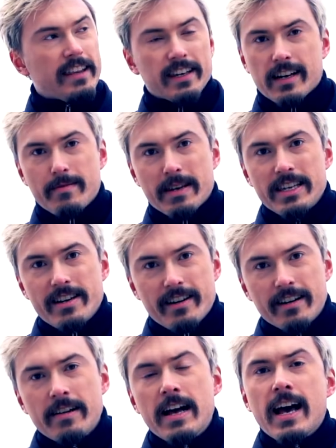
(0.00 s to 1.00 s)
in the coming
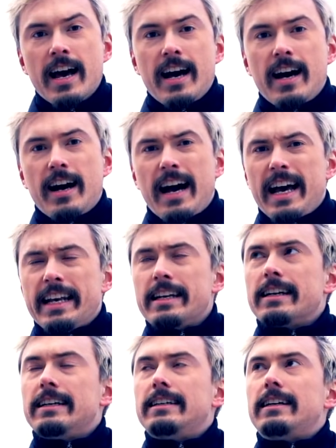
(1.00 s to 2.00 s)
year.
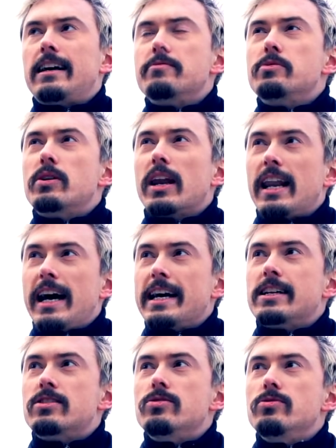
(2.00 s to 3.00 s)
And I would
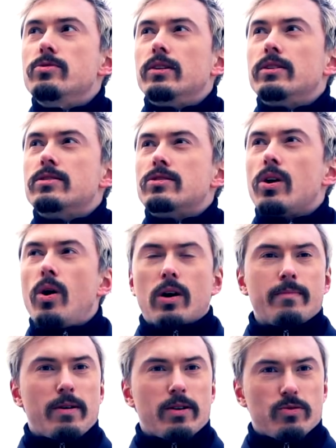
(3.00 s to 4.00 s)
like to
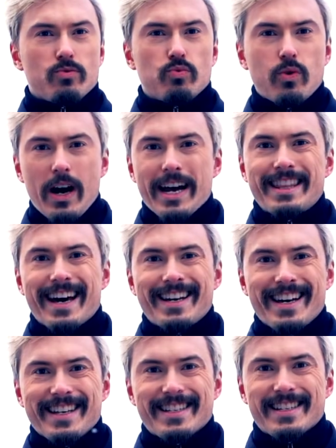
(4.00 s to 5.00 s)
talk about why that
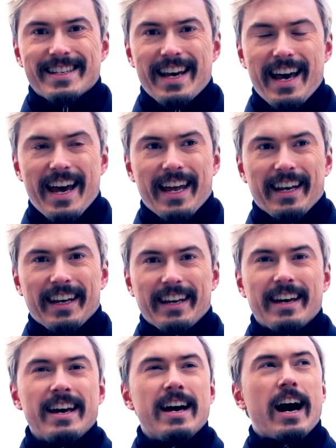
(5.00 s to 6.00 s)
is
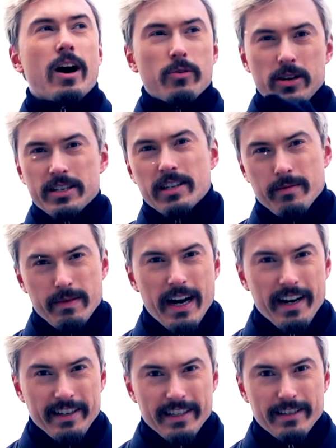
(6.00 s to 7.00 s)
and our reasoning
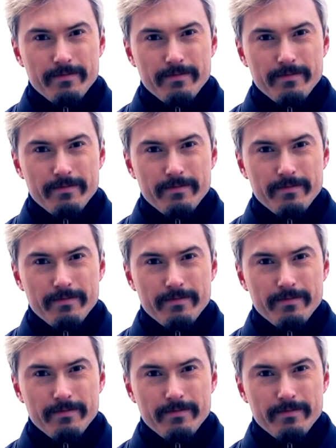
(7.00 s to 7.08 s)
behind it.